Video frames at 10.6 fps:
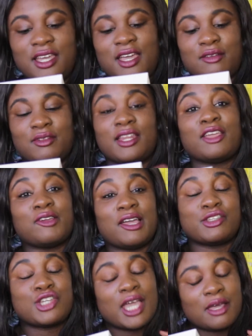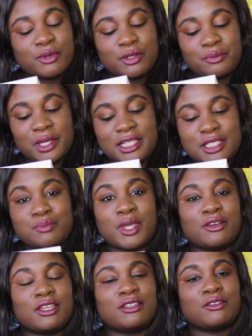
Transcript: And I have a chapbook by Liz Berry,